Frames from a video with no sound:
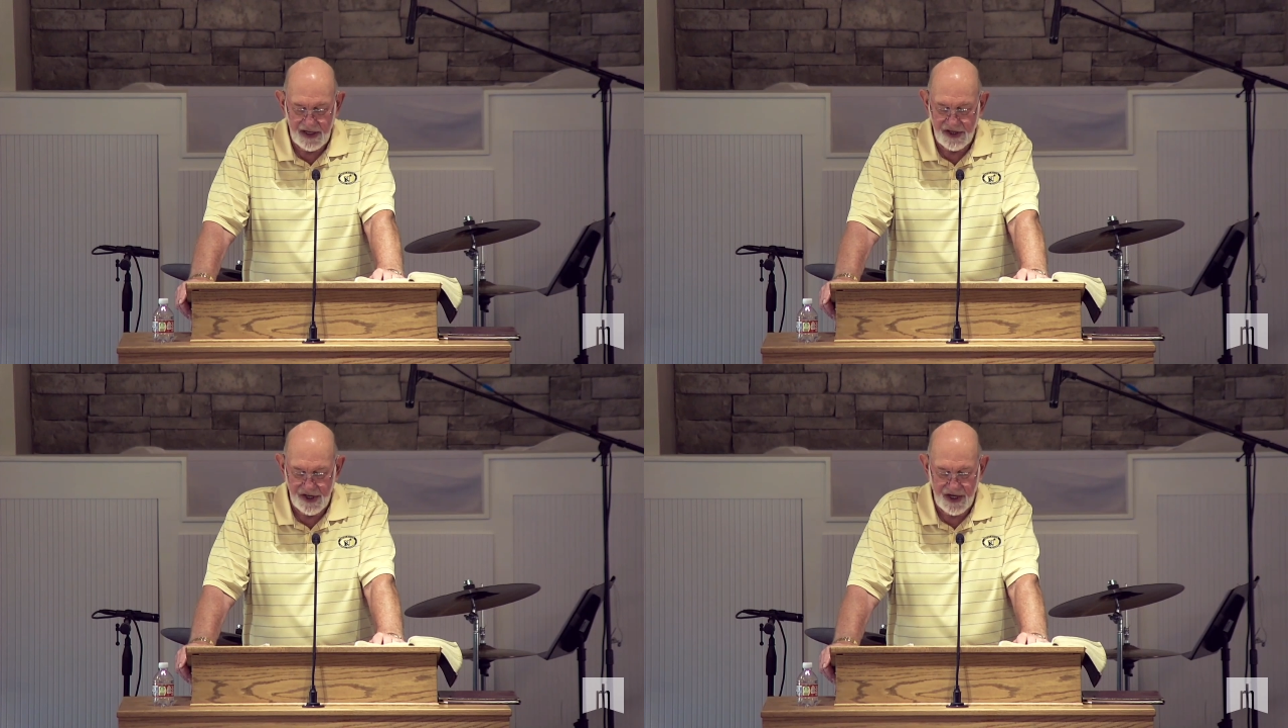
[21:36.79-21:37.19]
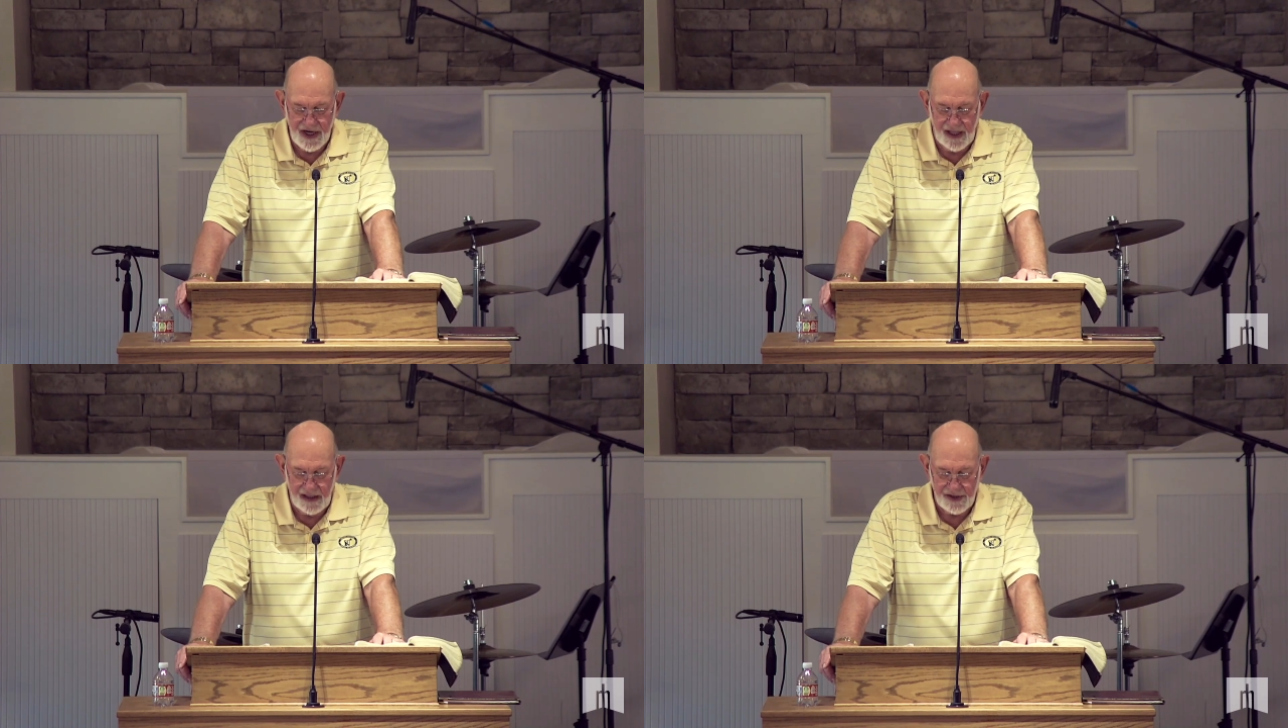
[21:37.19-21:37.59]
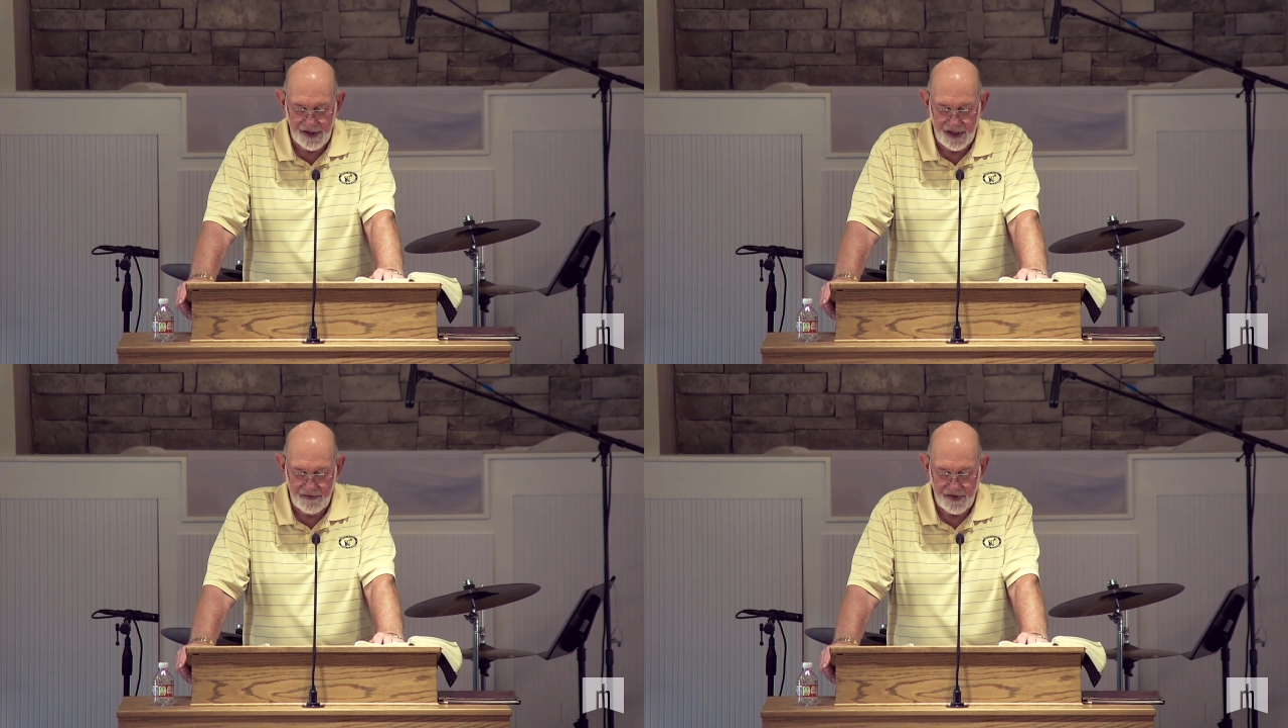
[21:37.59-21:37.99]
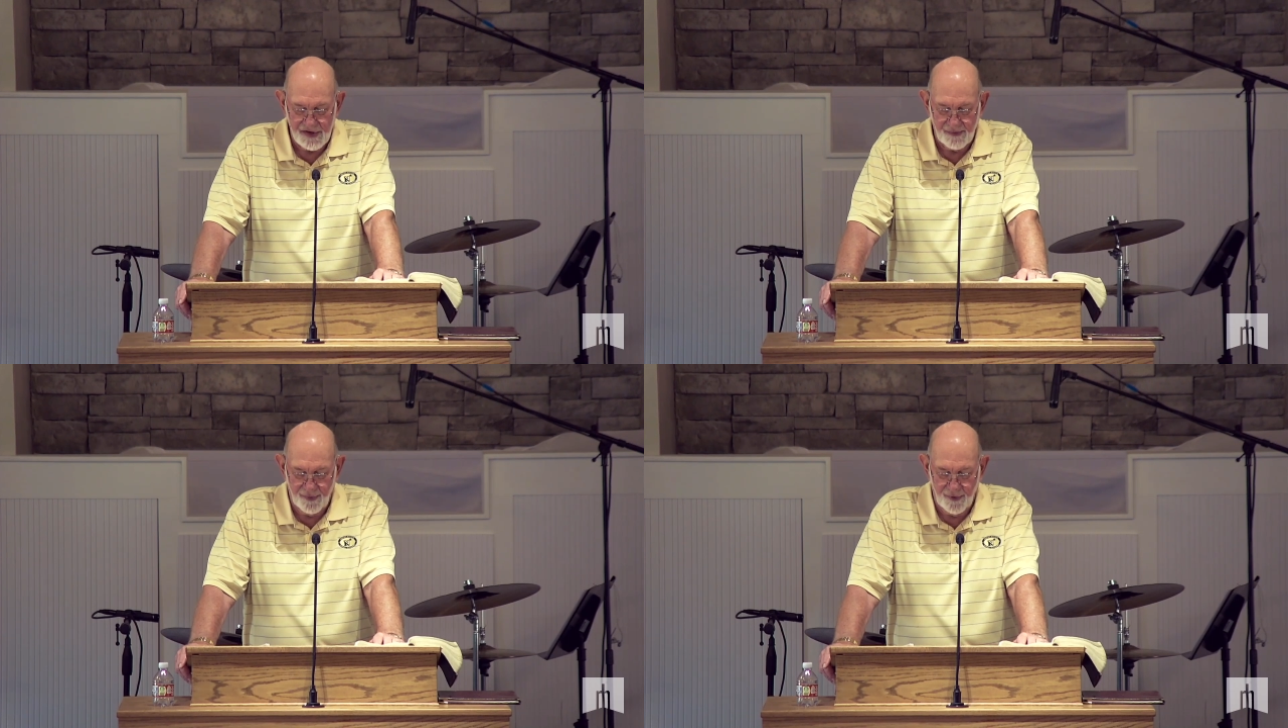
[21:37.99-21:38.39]
genealogy of this
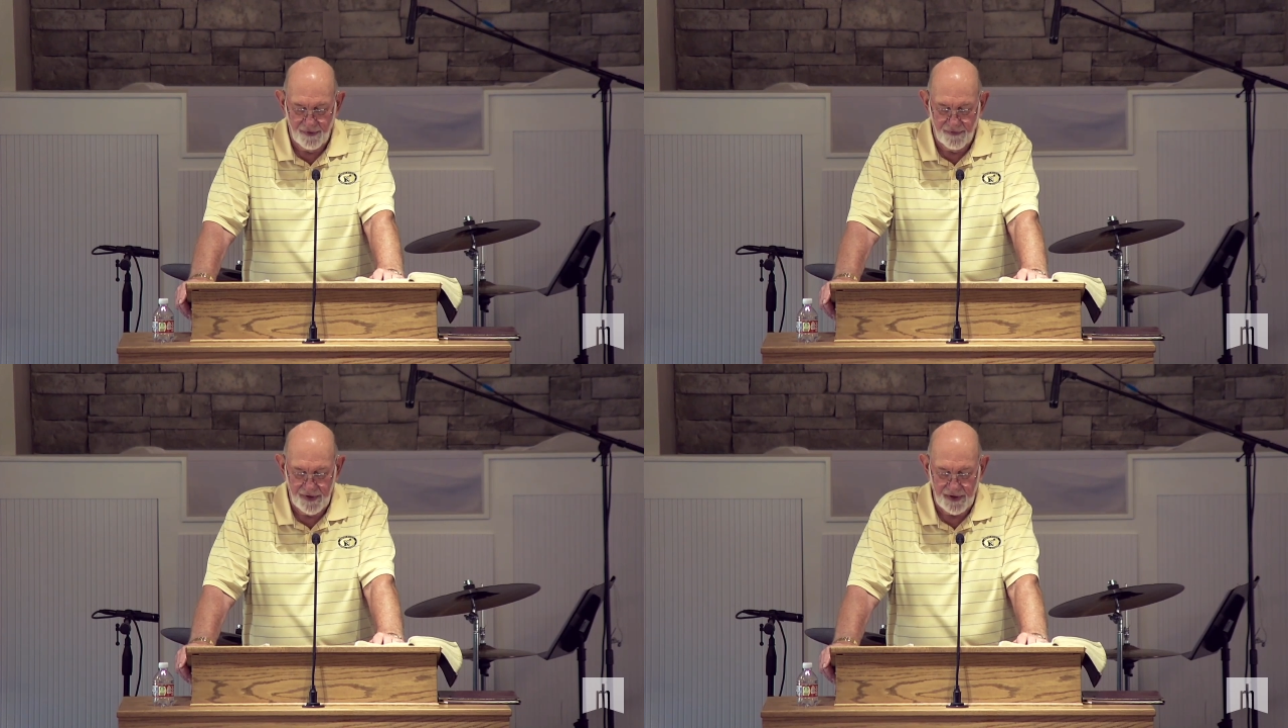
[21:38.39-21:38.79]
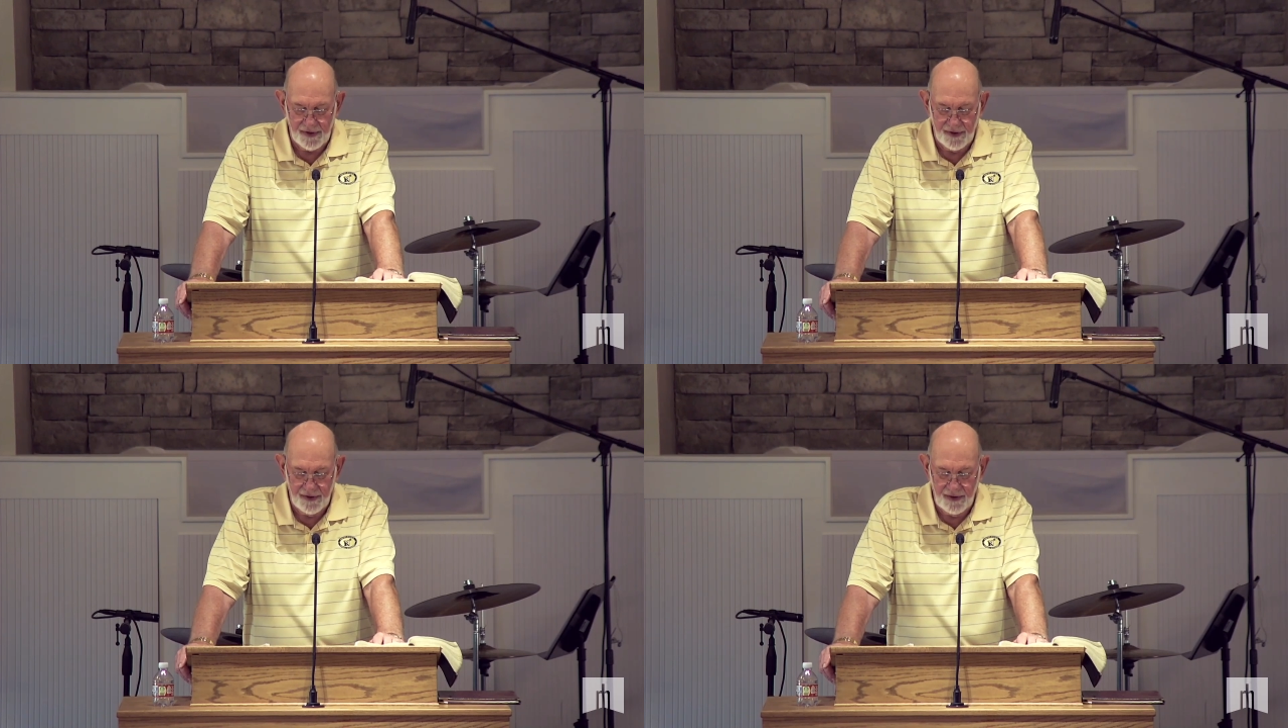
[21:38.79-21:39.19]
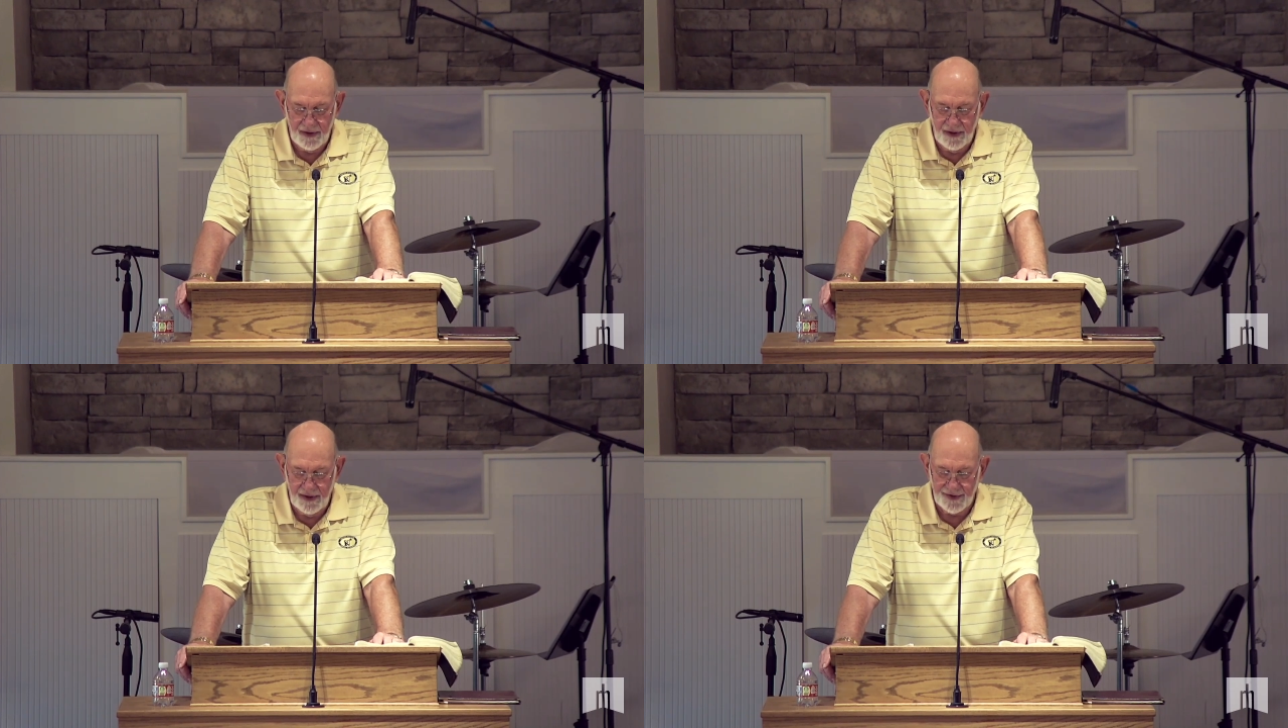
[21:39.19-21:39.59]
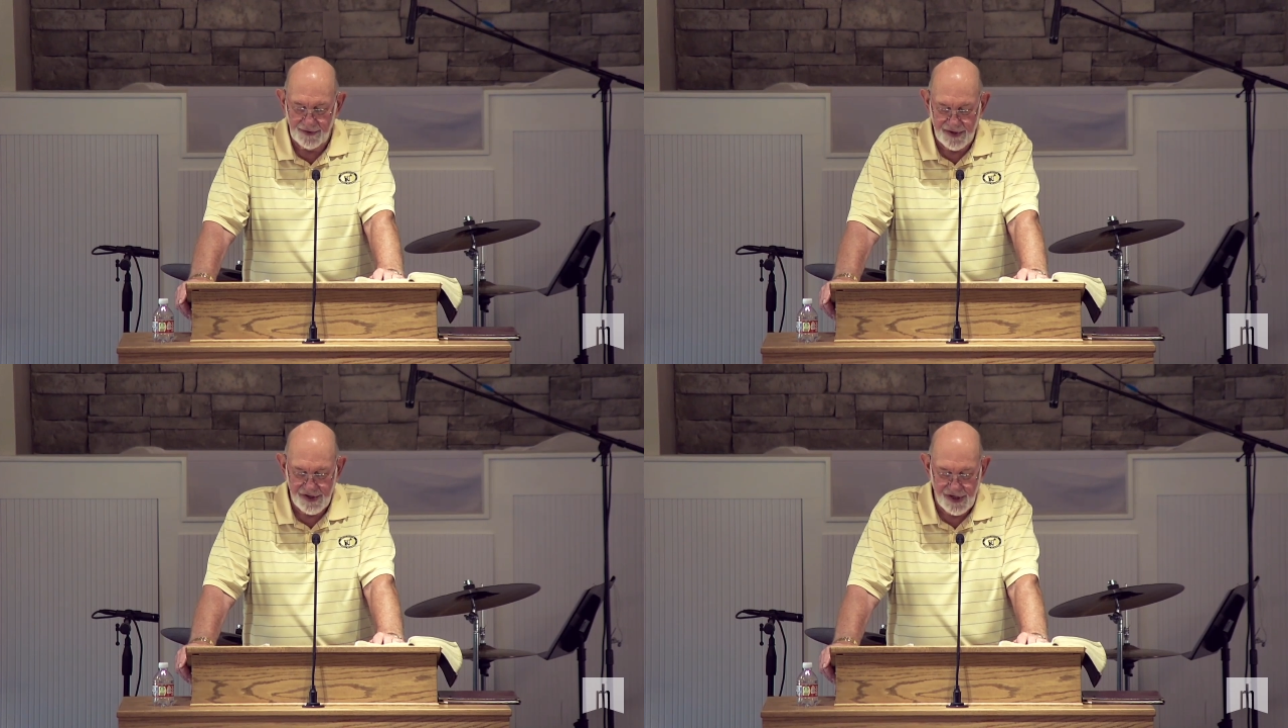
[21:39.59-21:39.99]
important figure to
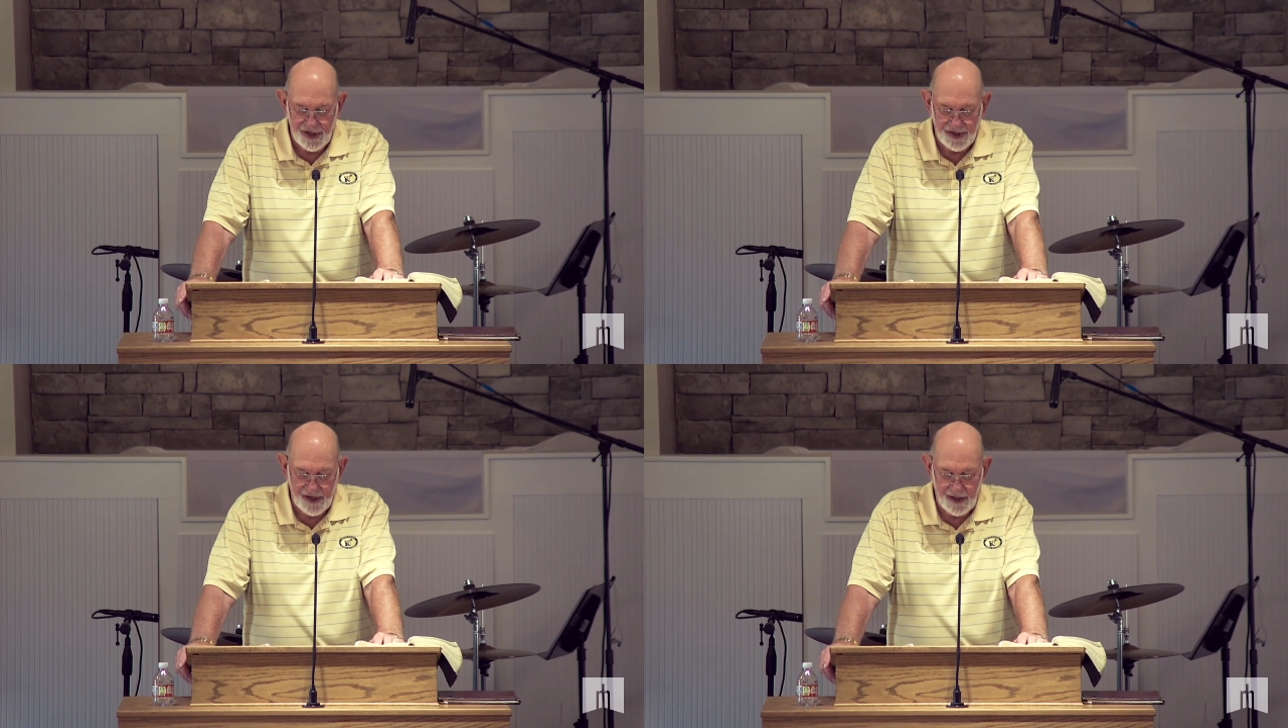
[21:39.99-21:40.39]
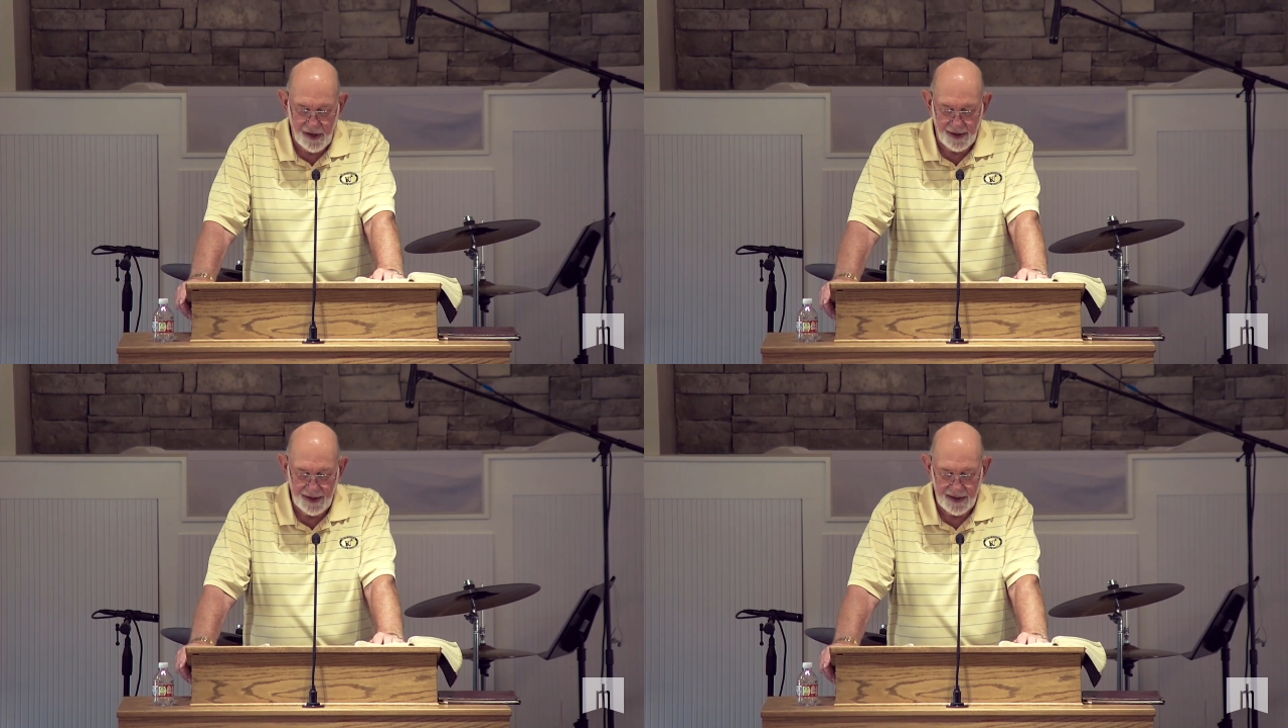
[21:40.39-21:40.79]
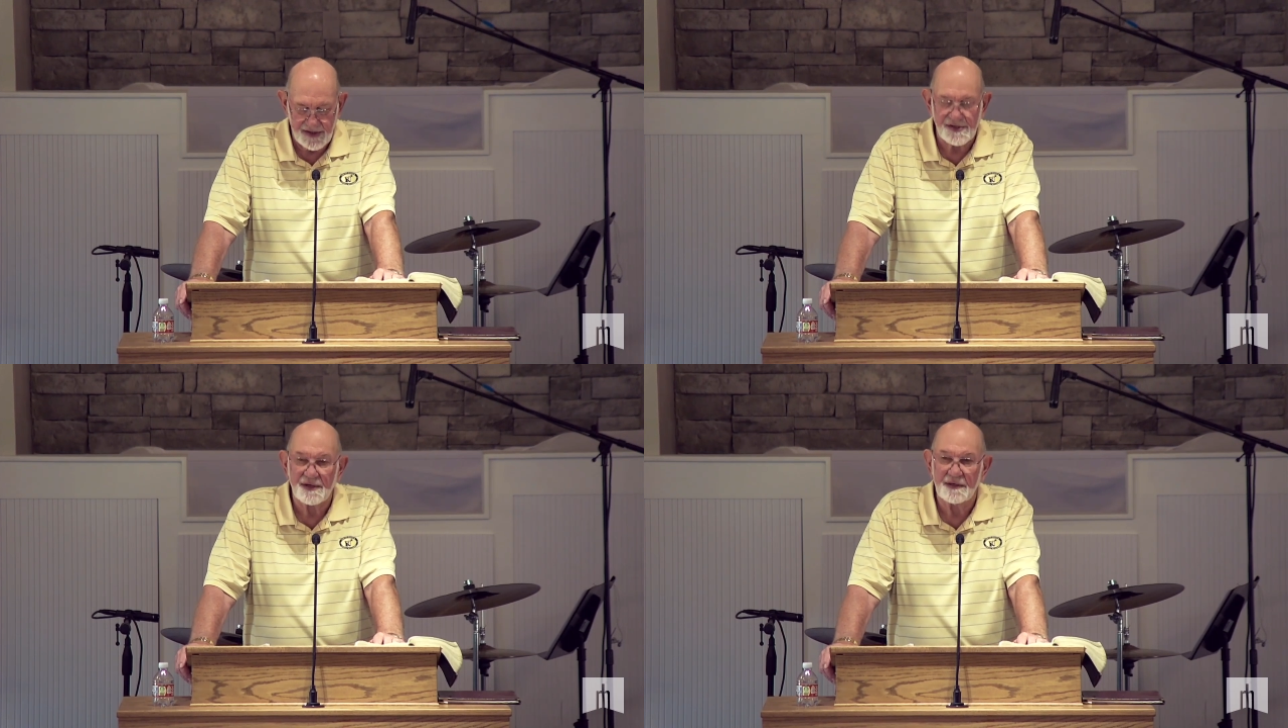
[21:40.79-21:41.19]
this Gentile audience.